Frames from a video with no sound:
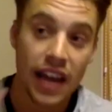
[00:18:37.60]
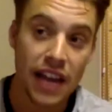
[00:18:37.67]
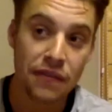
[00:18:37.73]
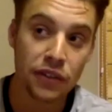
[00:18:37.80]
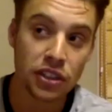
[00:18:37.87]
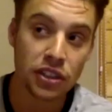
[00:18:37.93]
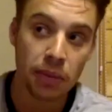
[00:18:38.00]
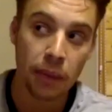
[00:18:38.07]

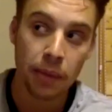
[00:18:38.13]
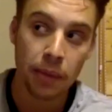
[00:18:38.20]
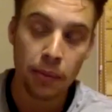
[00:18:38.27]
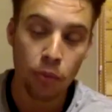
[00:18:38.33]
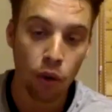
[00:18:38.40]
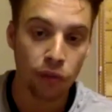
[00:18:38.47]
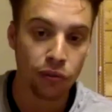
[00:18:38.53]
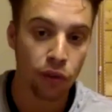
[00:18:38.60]
even something a bit
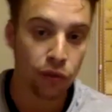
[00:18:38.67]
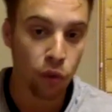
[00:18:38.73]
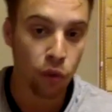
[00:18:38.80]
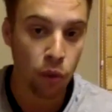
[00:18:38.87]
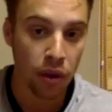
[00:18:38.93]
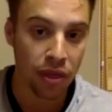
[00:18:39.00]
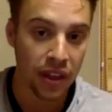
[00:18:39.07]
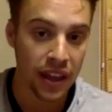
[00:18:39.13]
more
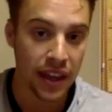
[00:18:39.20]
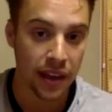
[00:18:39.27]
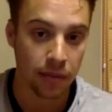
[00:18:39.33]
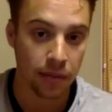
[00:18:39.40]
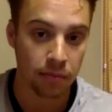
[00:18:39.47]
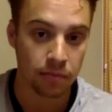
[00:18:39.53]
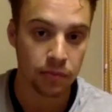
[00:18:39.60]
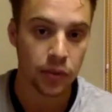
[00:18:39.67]
forward
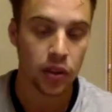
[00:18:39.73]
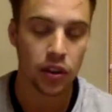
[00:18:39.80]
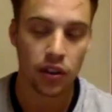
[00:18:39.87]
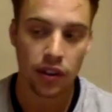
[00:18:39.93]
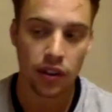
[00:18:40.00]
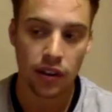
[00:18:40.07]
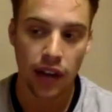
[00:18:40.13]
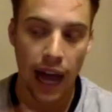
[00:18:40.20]
thinking.
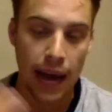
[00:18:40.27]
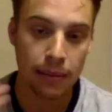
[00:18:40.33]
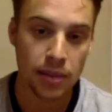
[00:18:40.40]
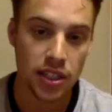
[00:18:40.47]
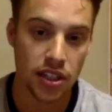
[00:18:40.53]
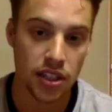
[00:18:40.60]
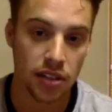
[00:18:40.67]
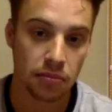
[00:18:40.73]

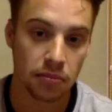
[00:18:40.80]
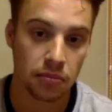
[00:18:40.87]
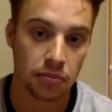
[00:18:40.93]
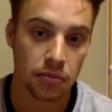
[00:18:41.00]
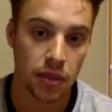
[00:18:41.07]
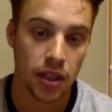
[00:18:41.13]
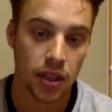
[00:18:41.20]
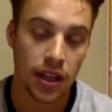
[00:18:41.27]
Amazon,
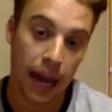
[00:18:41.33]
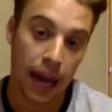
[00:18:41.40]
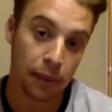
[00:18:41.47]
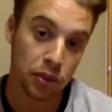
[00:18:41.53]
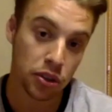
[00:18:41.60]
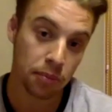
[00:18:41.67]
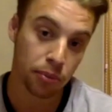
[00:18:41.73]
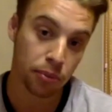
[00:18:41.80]

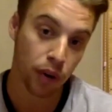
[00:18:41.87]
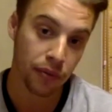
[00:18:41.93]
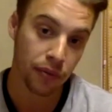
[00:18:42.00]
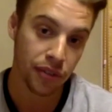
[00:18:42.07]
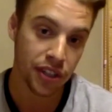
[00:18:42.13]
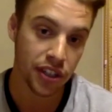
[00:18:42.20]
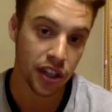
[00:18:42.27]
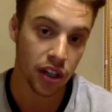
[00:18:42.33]
Amazon Prime
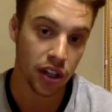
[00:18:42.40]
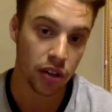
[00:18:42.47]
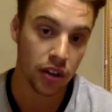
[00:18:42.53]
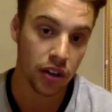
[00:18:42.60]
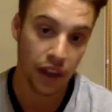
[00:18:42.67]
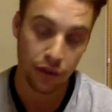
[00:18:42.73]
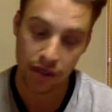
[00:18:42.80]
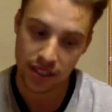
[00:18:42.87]
Video.
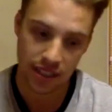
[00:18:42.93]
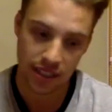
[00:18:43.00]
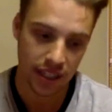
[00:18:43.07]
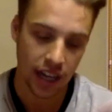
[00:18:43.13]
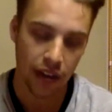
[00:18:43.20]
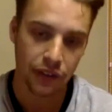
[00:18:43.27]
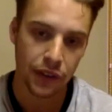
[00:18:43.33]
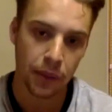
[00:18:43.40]
They recently
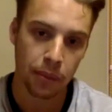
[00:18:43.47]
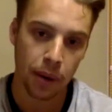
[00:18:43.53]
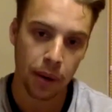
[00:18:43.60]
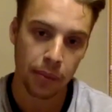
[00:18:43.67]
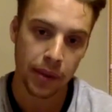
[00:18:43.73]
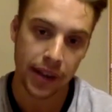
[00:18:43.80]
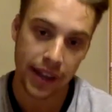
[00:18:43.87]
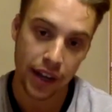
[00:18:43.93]
covered the
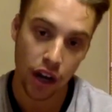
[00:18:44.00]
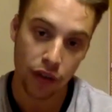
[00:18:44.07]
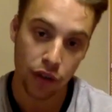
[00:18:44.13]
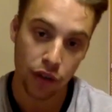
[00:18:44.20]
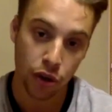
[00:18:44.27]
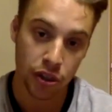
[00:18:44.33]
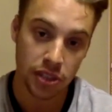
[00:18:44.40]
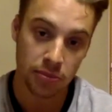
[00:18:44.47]
Premier League over
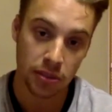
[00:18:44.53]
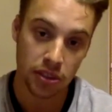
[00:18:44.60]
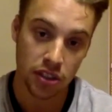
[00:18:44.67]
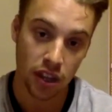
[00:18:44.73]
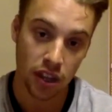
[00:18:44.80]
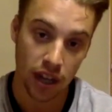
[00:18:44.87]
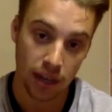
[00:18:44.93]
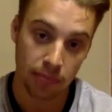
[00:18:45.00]
Christmas
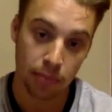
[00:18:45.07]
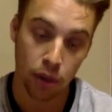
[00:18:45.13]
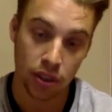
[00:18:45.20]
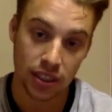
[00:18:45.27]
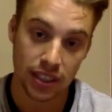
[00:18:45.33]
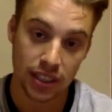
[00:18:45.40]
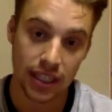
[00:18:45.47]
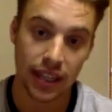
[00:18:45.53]
time. They,
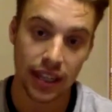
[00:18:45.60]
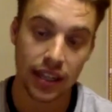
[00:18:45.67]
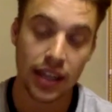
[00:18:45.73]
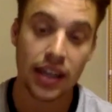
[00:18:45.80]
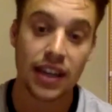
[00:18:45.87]
have Day. some